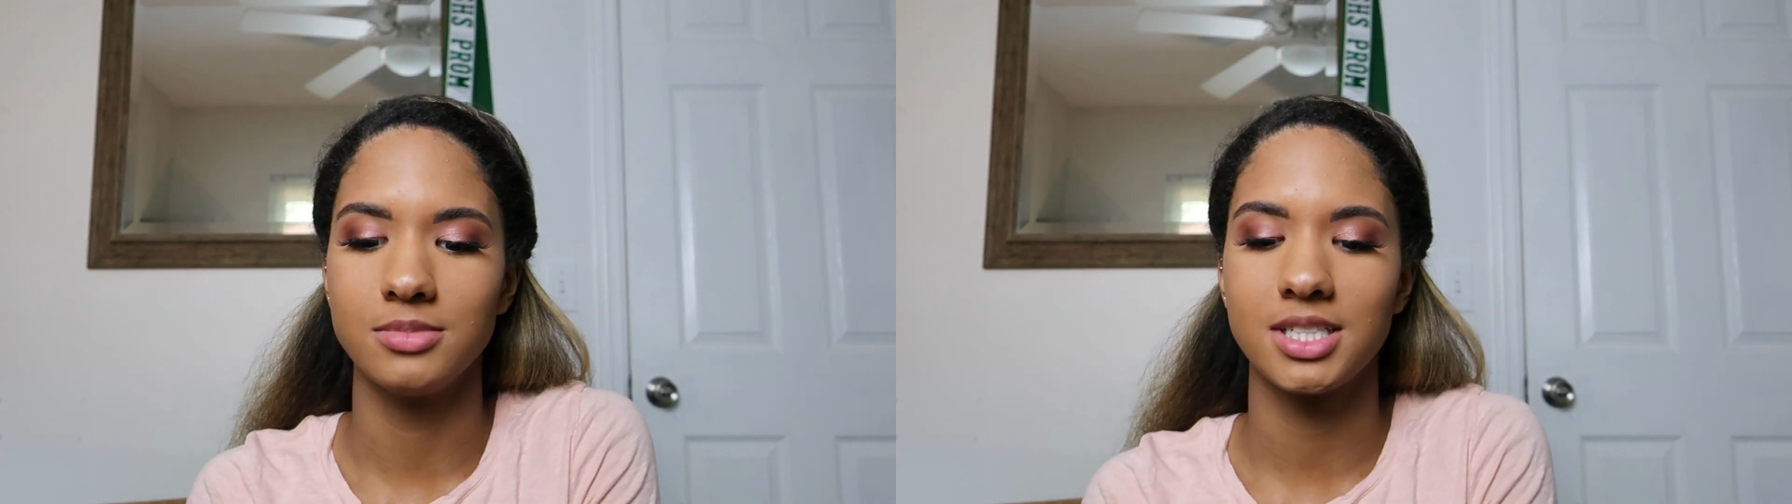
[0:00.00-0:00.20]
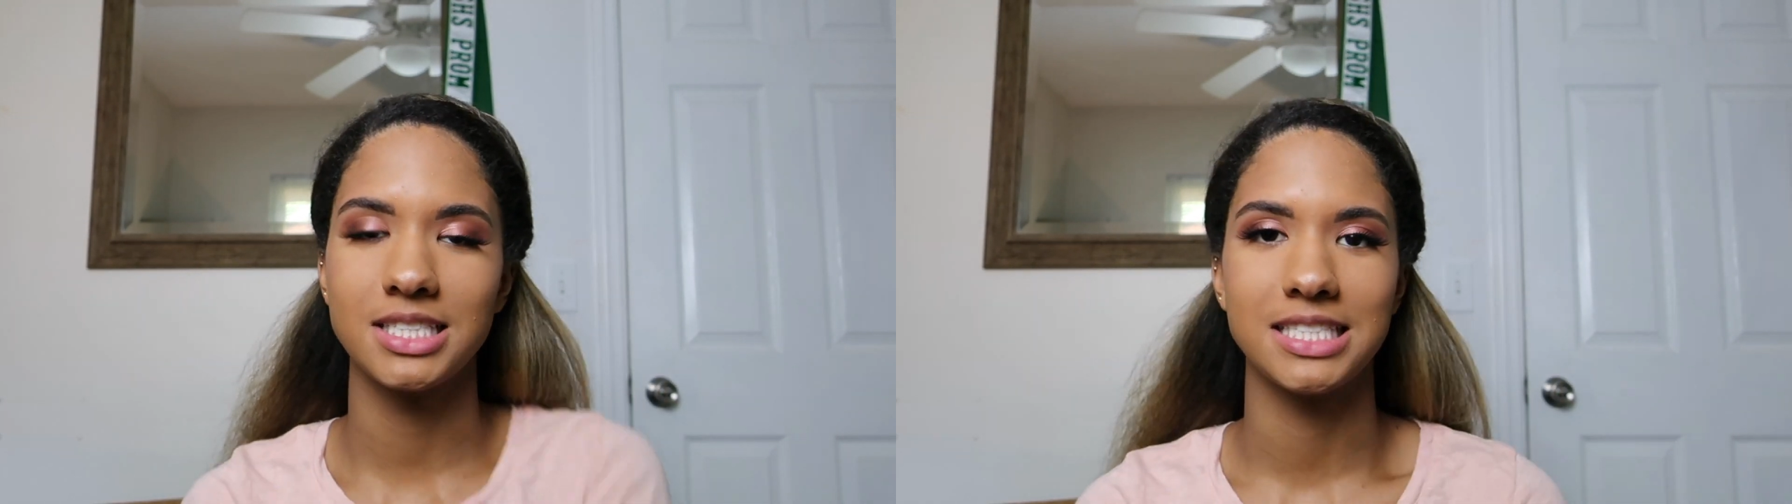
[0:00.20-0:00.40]

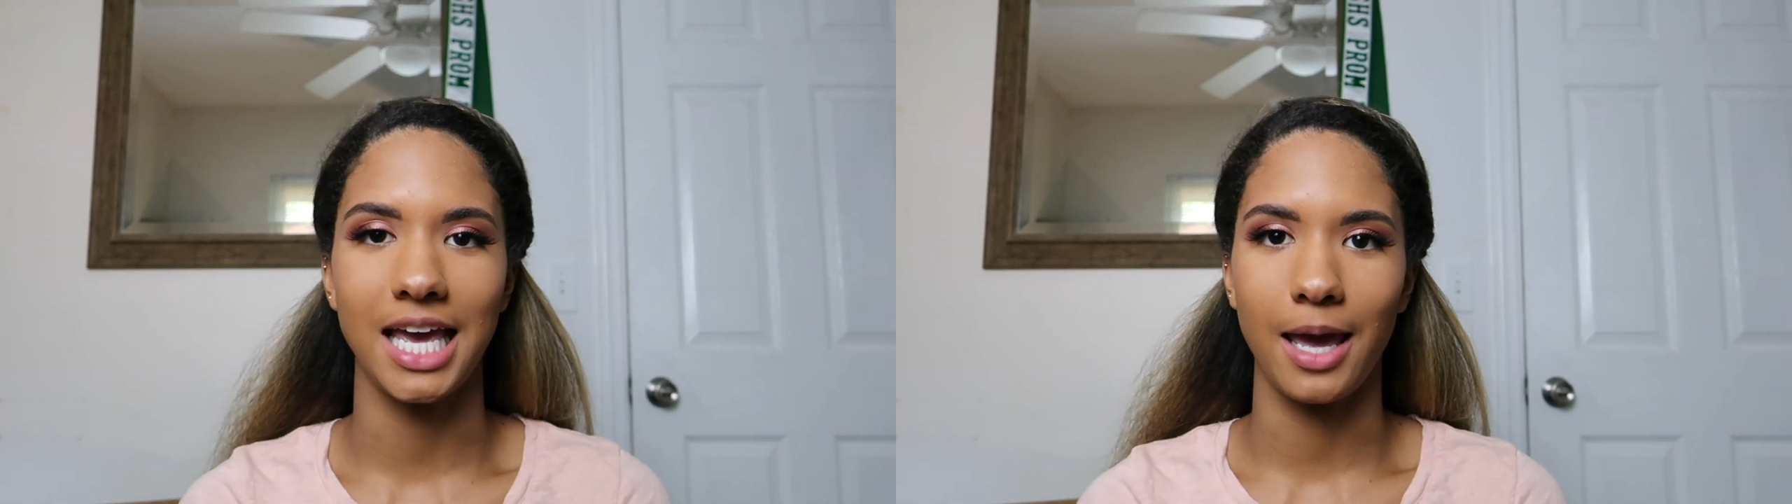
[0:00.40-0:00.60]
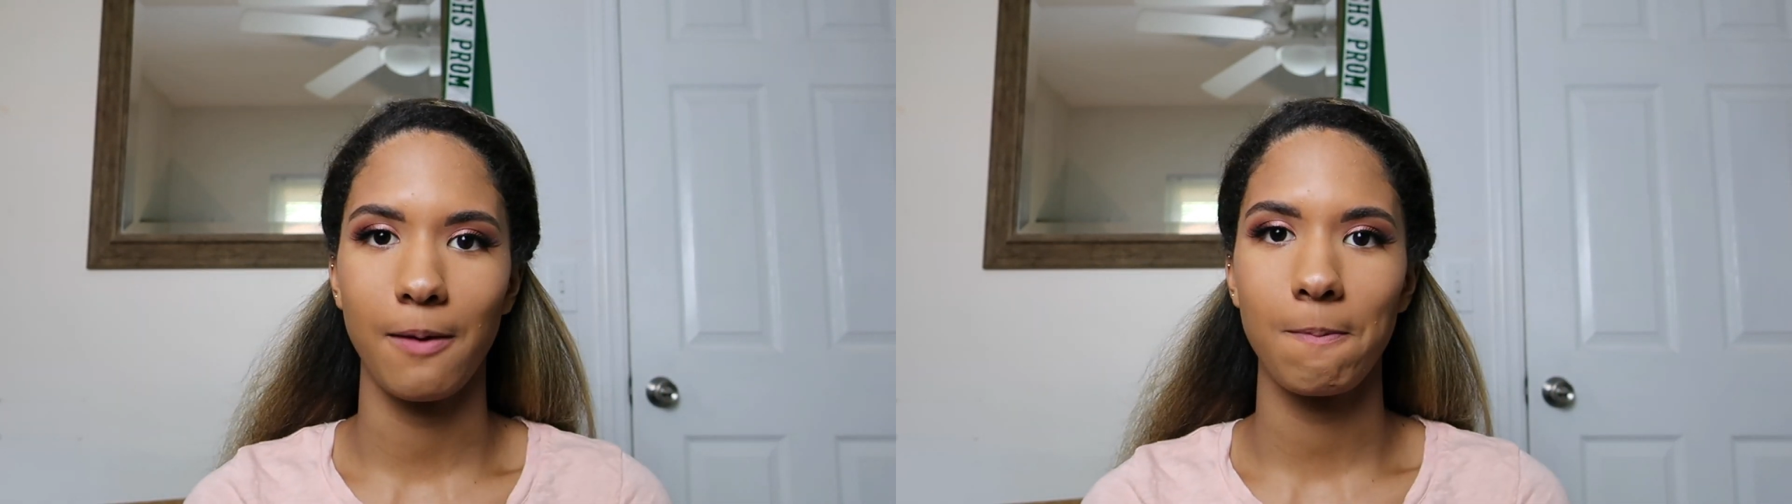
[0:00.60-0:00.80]

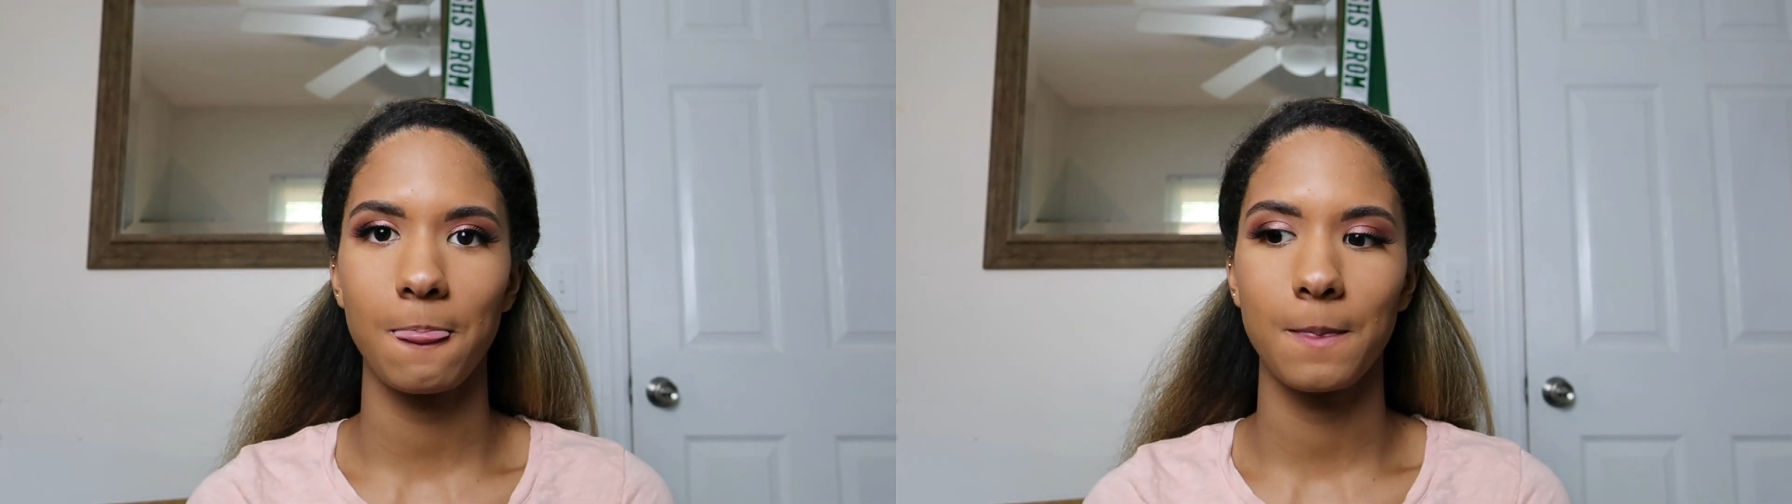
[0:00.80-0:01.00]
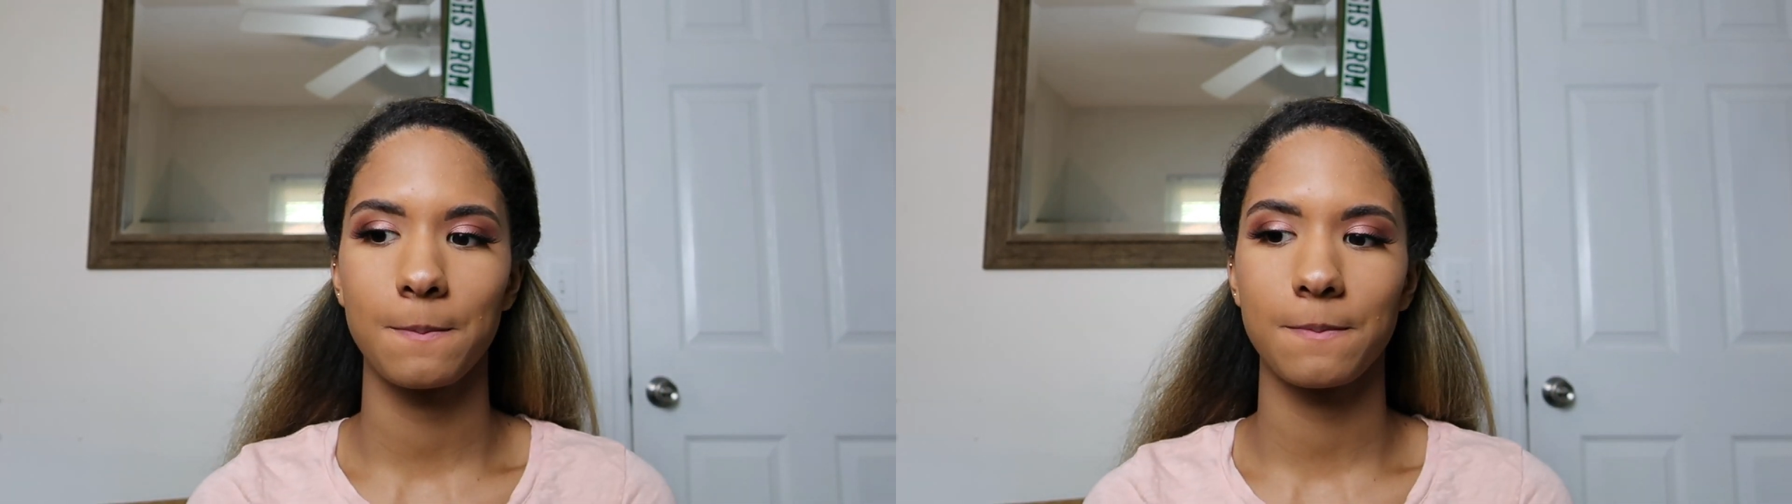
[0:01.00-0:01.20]
Today